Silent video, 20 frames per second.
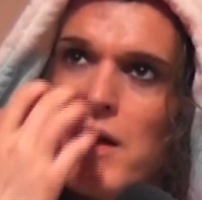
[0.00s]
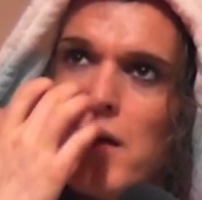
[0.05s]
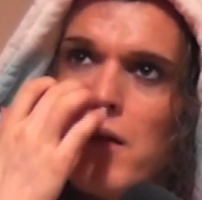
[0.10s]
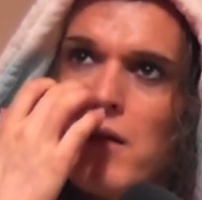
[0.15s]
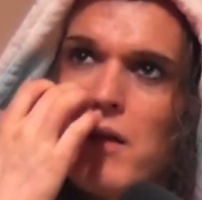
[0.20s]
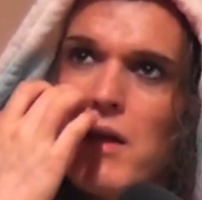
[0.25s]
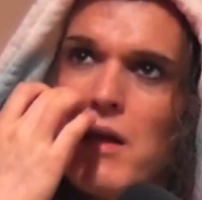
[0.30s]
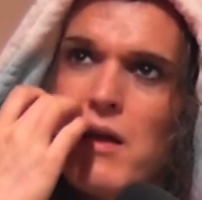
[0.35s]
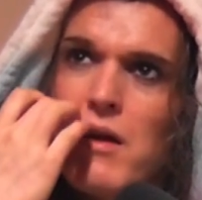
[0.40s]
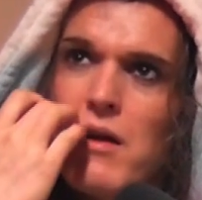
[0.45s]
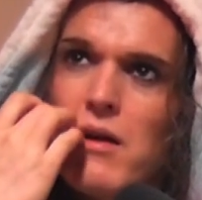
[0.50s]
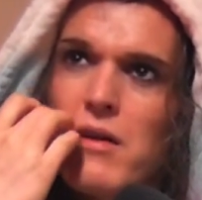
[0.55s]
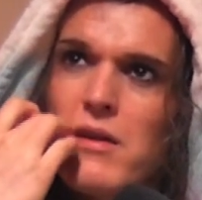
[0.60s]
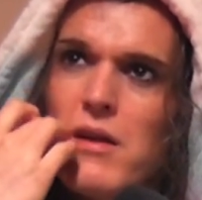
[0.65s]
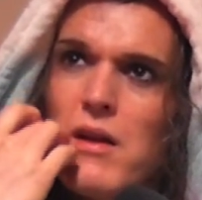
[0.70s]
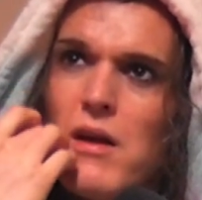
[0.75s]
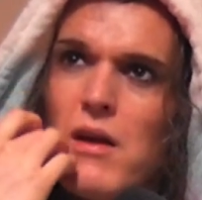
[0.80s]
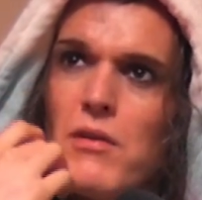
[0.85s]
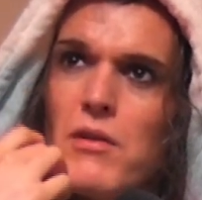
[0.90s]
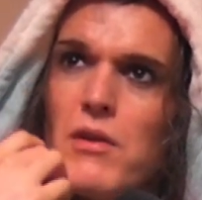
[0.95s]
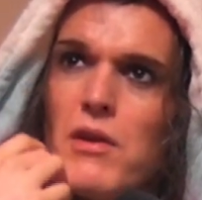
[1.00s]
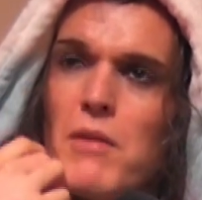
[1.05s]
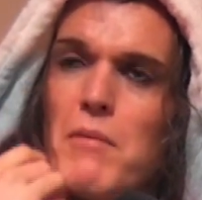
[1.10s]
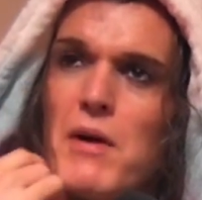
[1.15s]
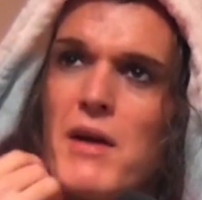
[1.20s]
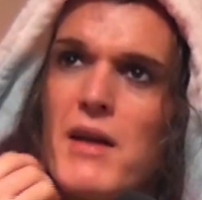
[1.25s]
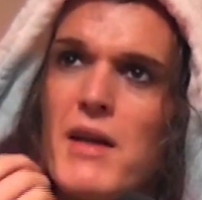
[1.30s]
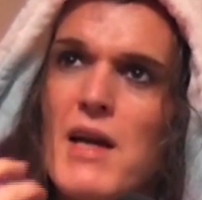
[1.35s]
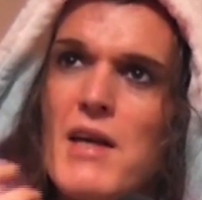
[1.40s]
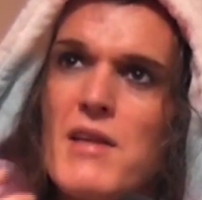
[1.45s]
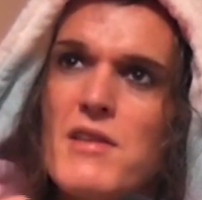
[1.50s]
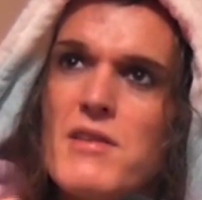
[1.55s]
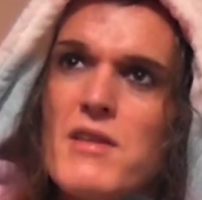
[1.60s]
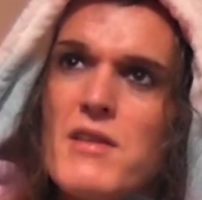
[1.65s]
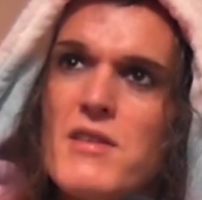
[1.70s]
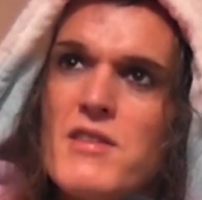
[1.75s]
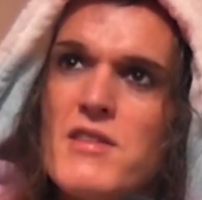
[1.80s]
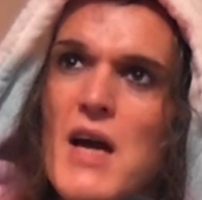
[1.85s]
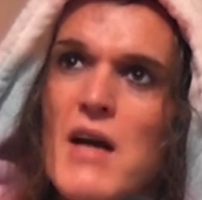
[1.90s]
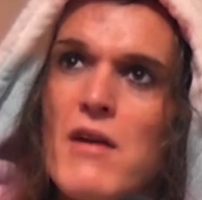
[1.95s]
yeah, I don't know, you might get the
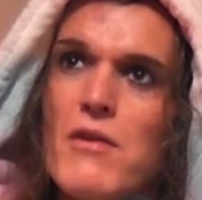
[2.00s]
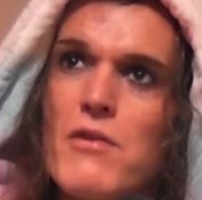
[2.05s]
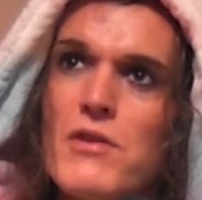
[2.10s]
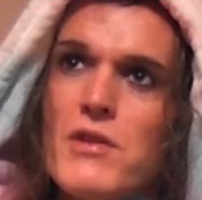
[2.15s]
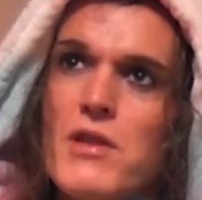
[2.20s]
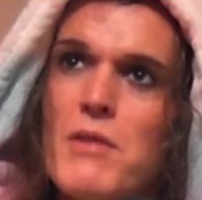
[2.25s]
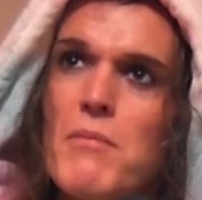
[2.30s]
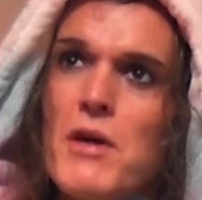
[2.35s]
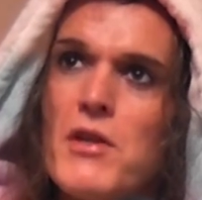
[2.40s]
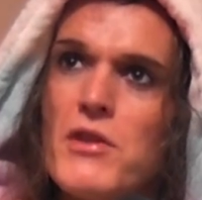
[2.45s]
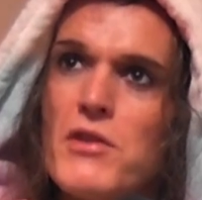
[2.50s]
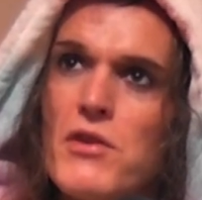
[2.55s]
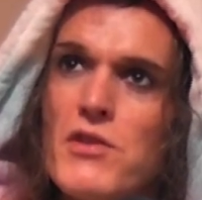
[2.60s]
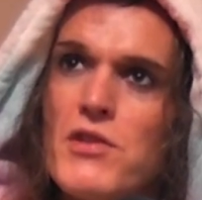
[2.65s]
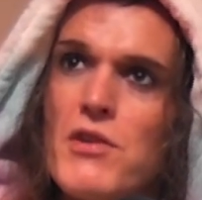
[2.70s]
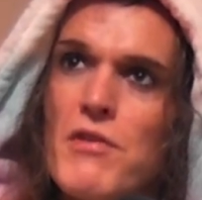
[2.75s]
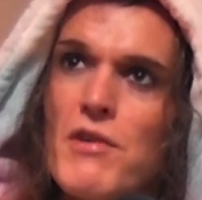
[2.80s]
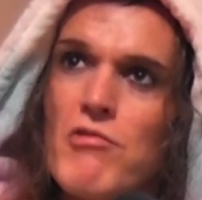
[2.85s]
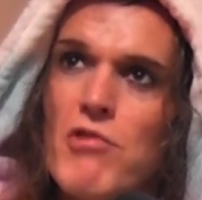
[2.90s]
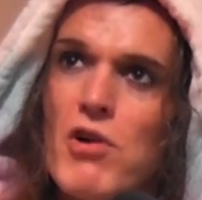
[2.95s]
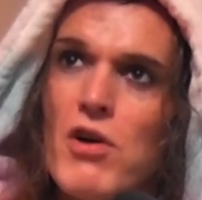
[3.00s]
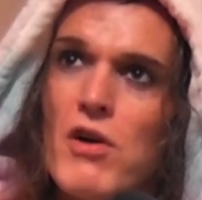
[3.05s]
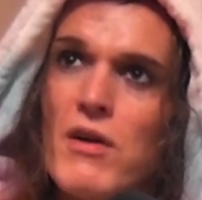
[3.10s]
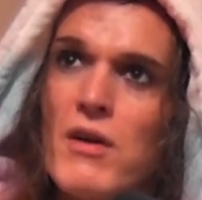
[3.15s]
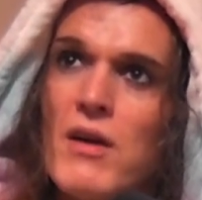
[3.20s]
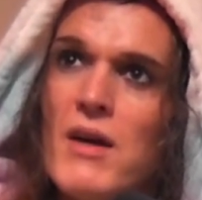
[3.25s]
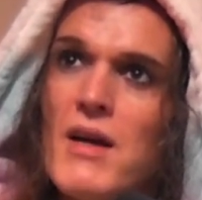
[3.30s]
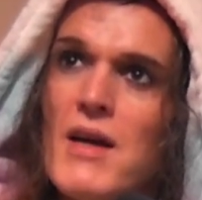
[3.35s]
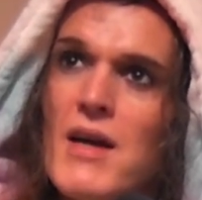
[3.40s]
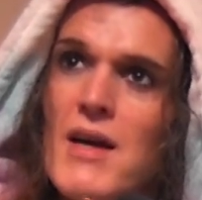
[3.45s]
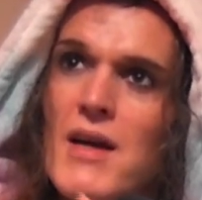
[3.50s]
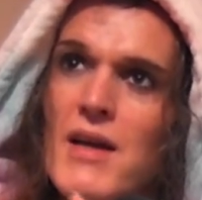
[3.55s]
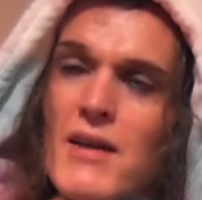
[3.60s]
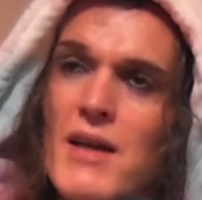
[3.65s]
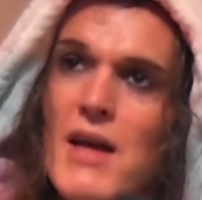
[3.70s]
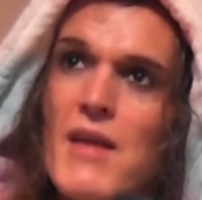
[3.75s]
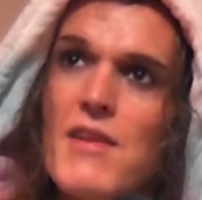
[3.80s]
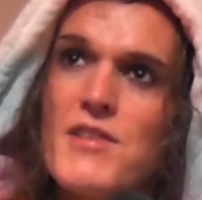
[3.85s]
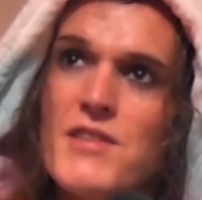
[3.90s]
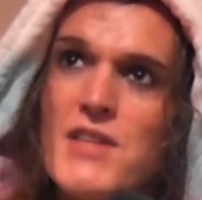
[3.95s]
sack, or you might do something wrong,
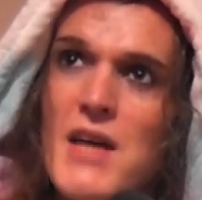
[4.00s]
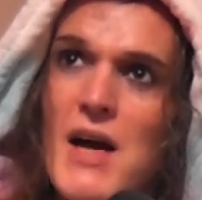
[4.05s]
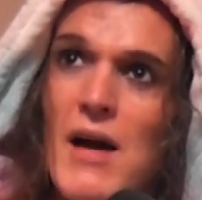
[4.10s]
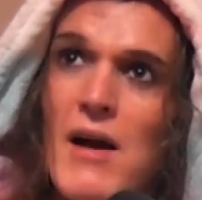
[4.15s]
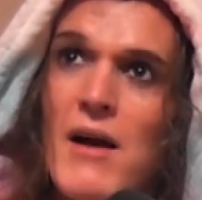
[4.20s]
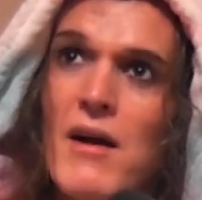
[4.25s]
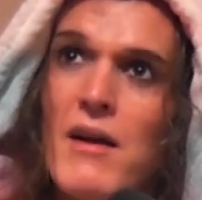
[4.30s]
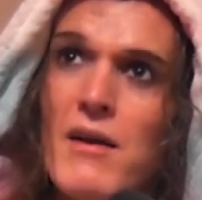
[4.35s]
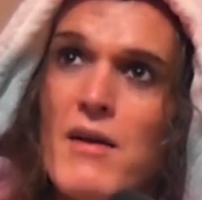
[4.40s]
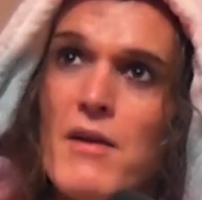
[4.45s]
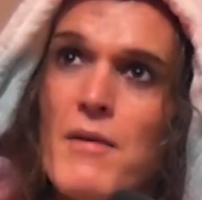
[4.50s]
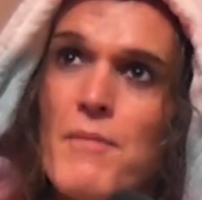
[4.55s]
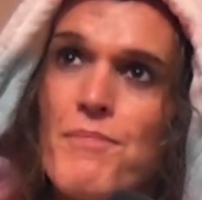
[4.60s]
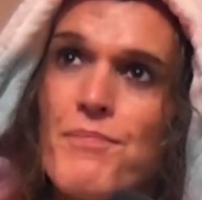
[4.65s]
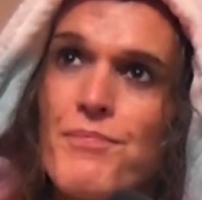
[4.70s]
get the sack,